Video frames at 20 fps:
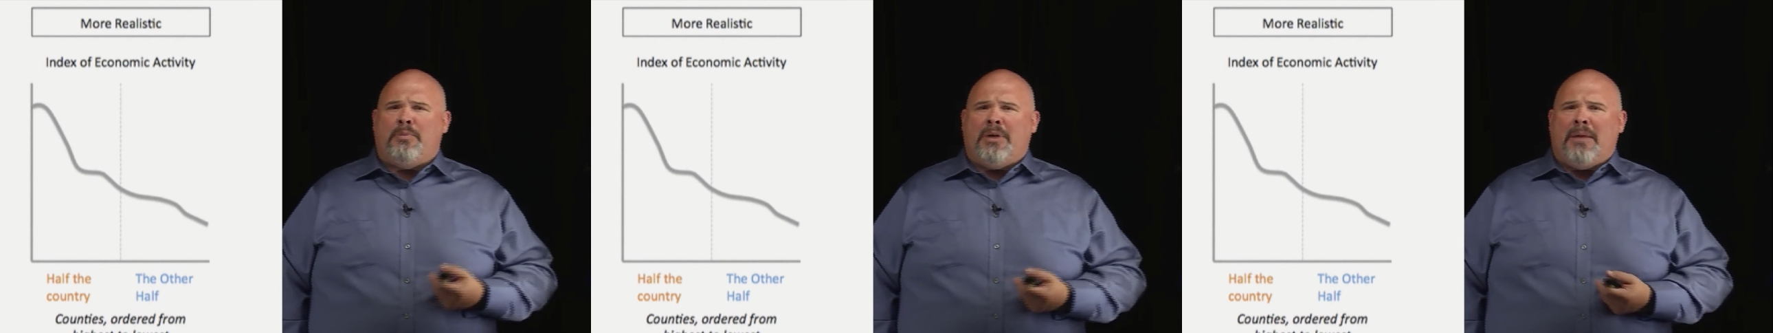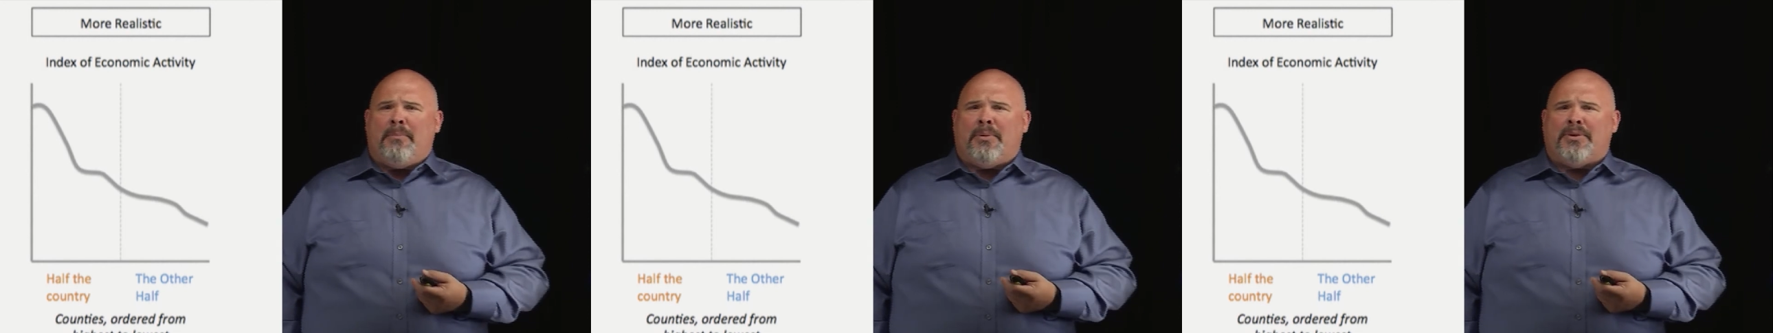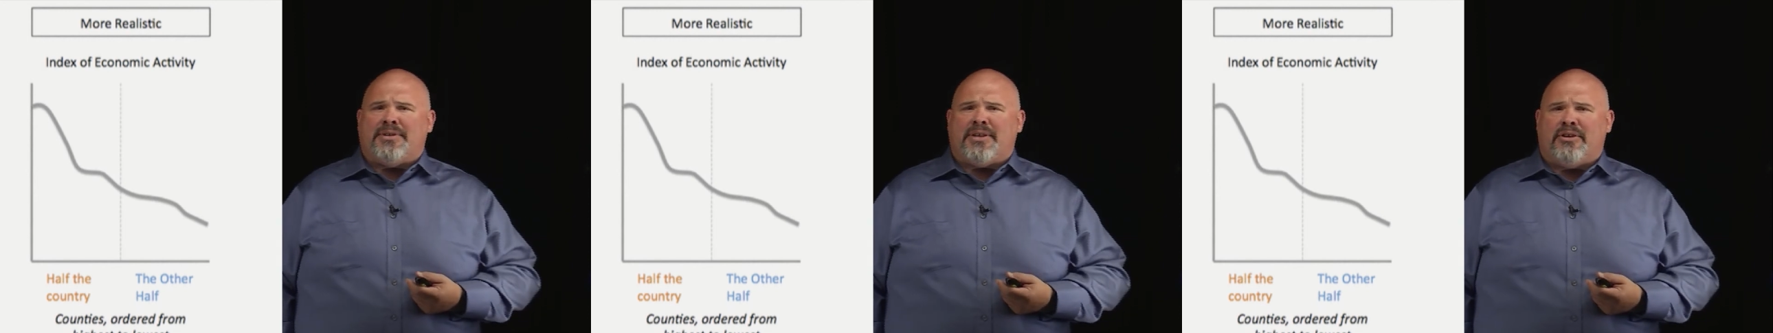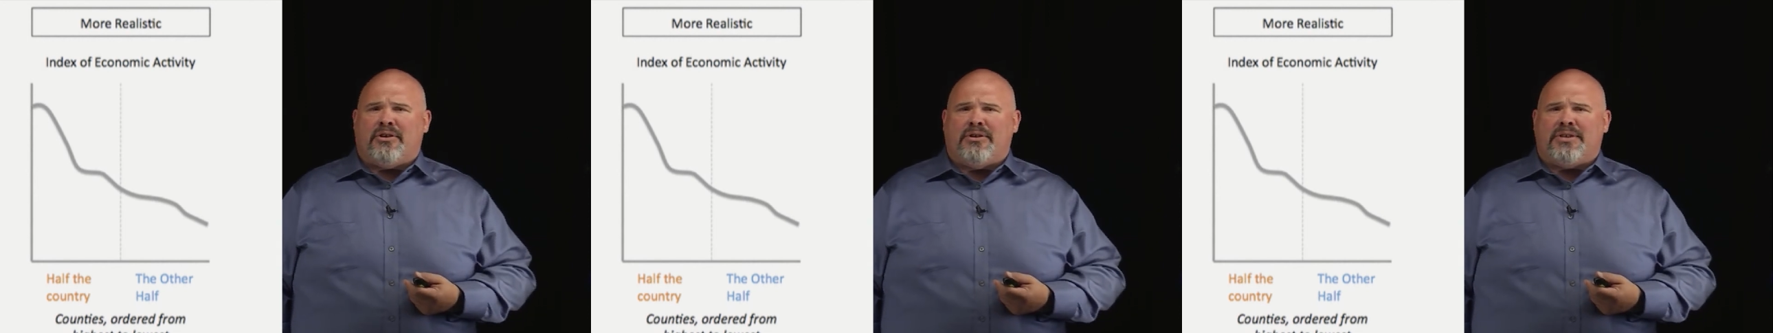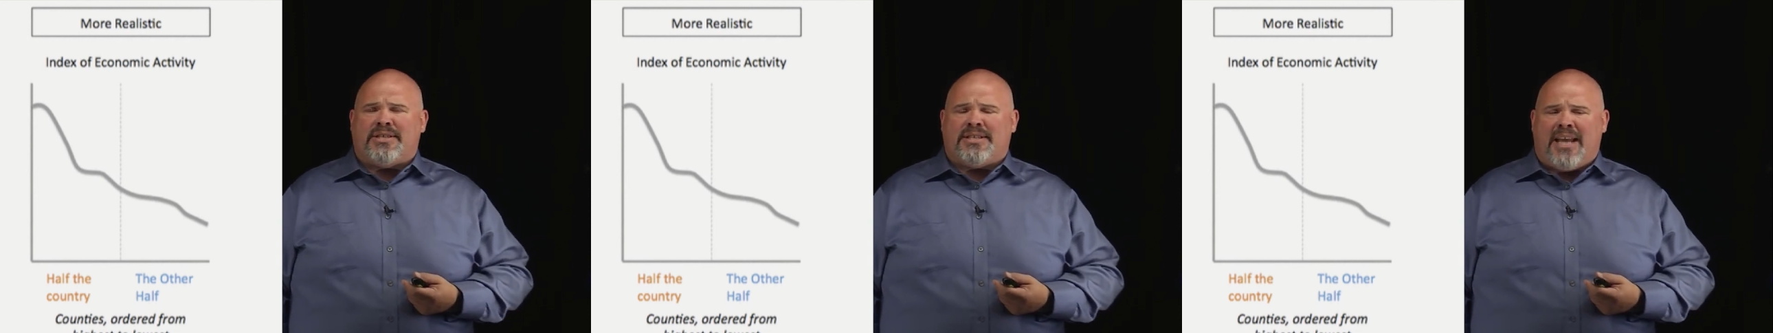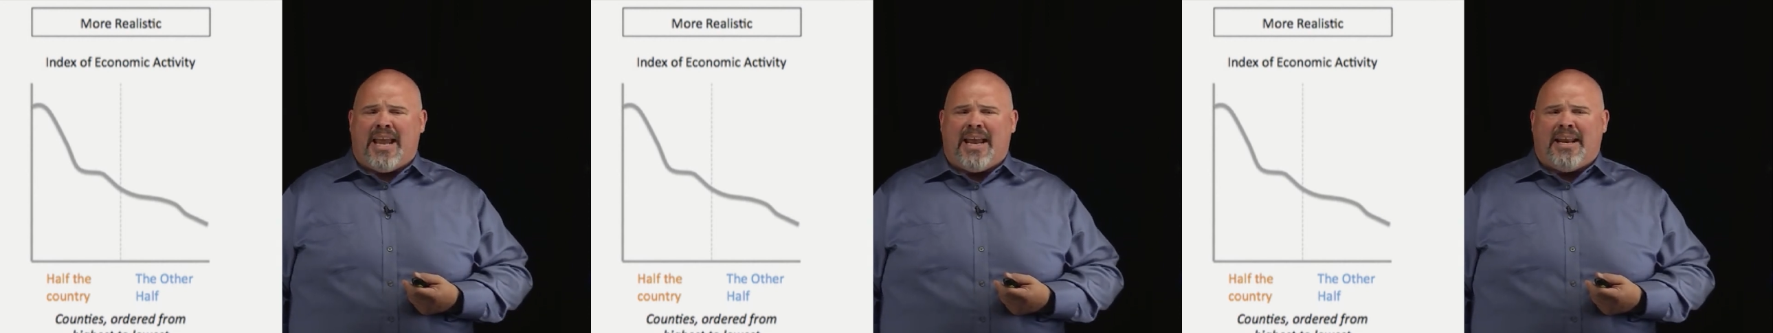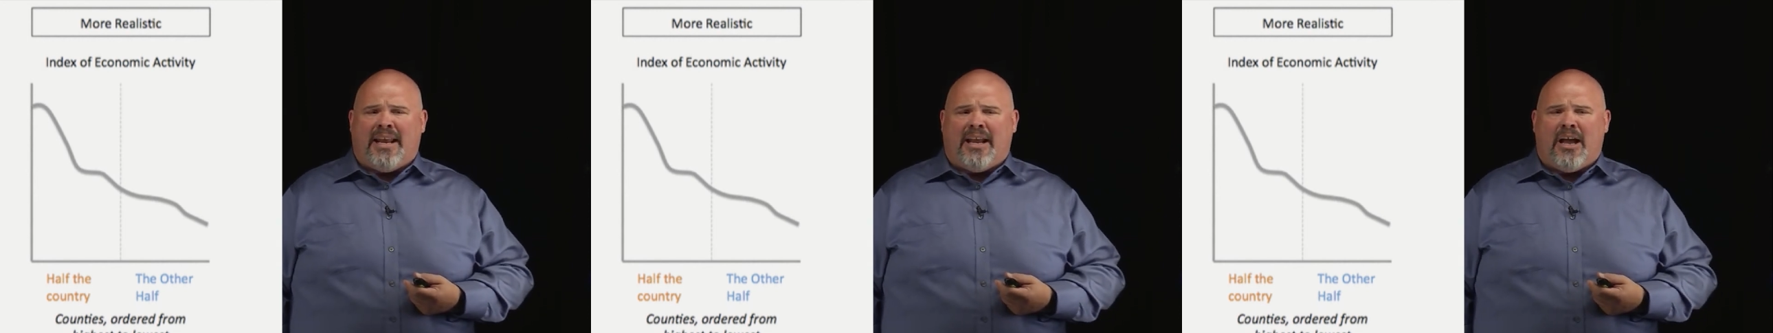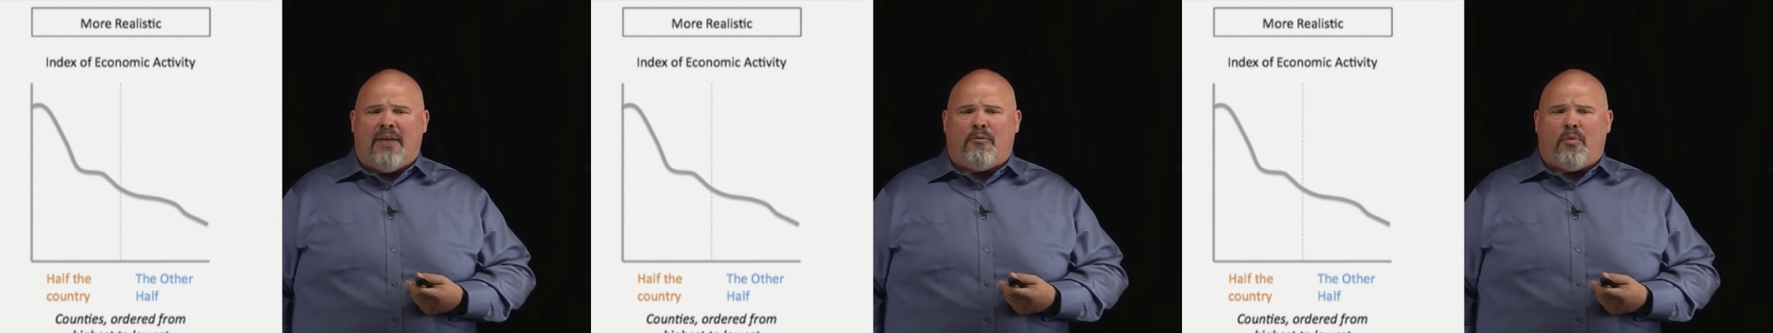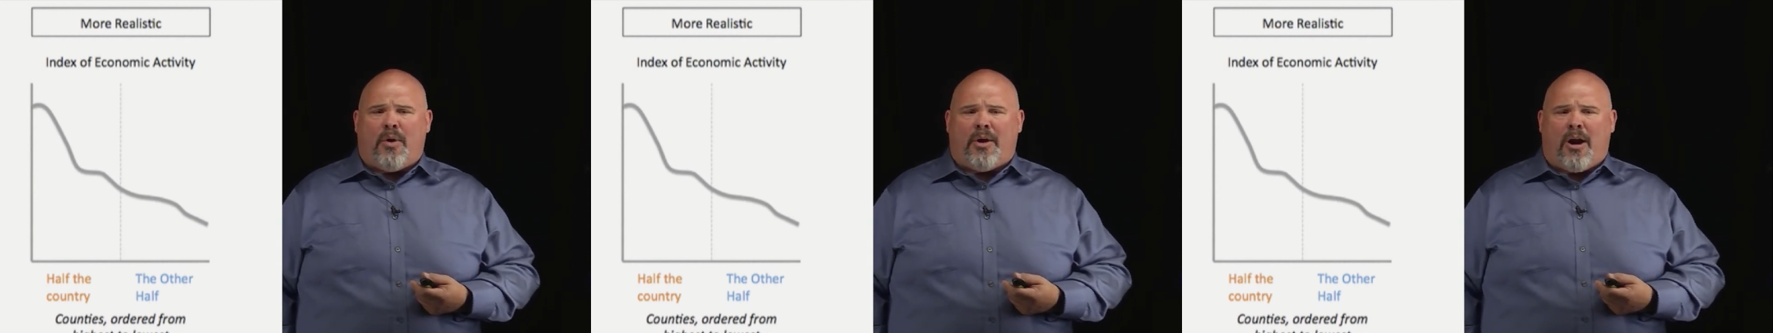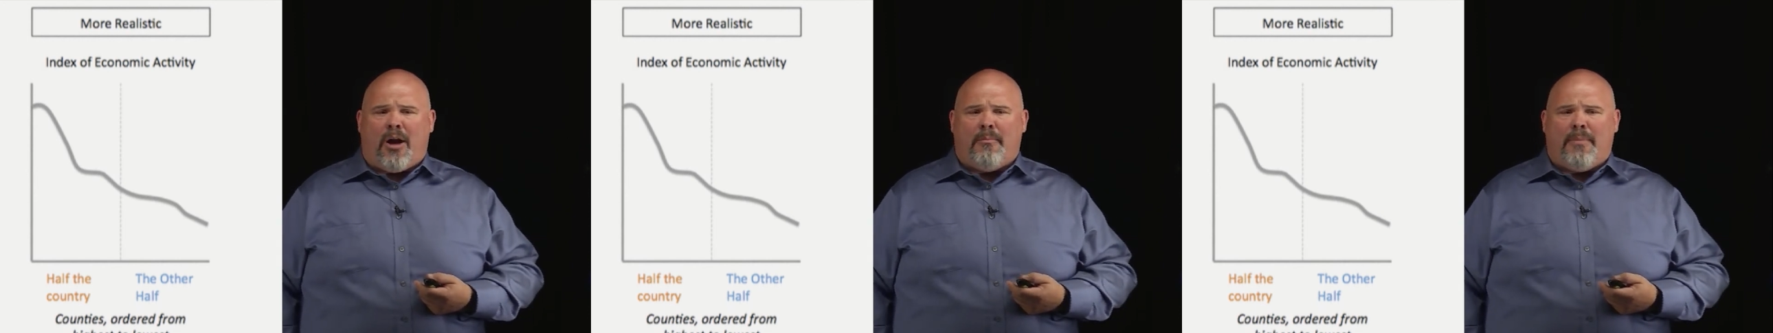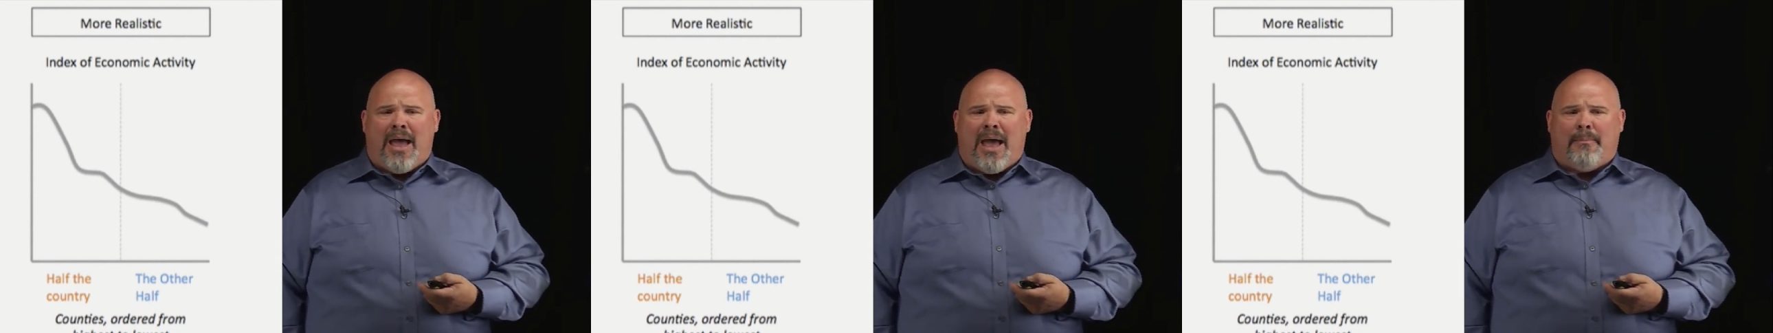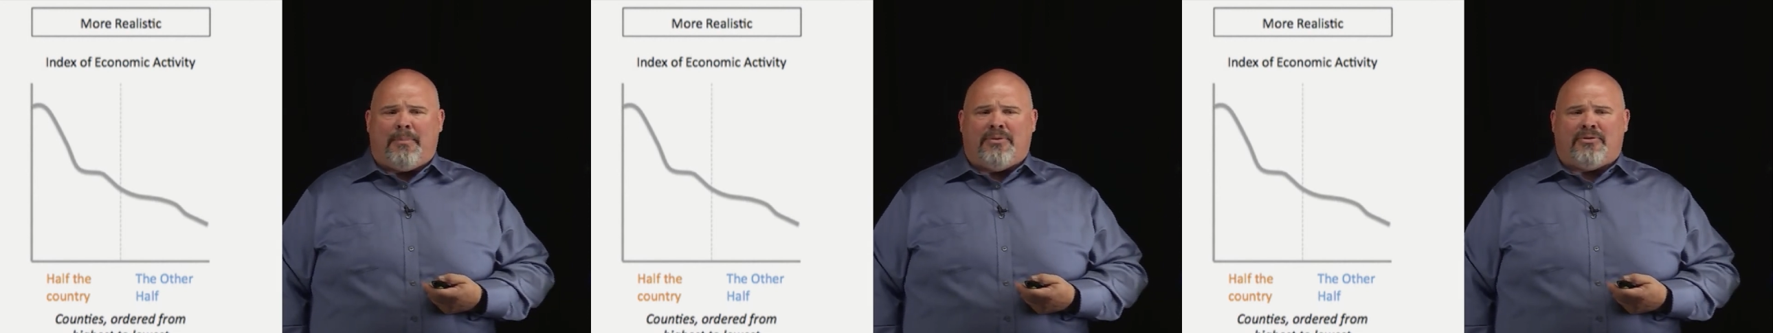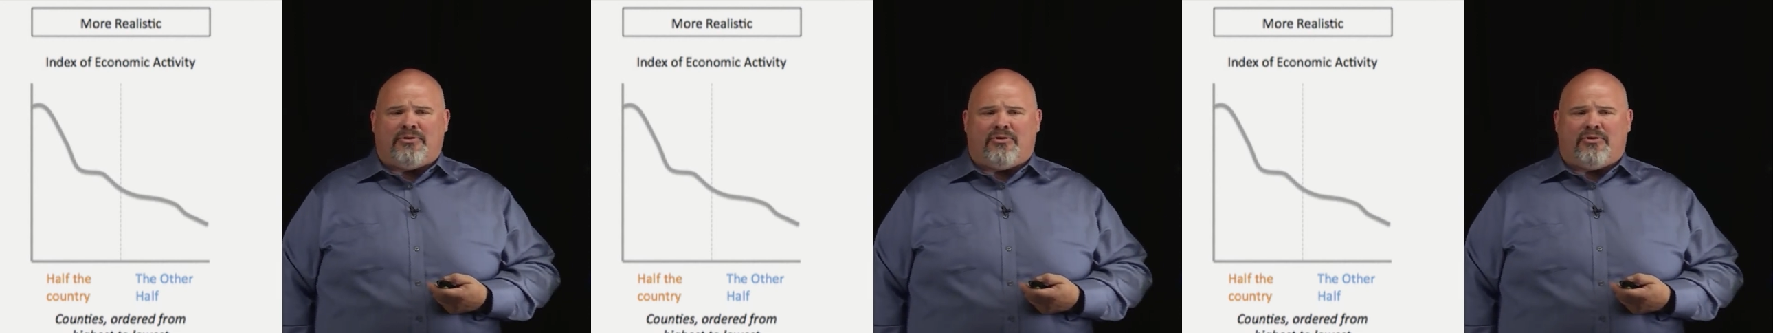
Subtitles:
people's understanding of what our map is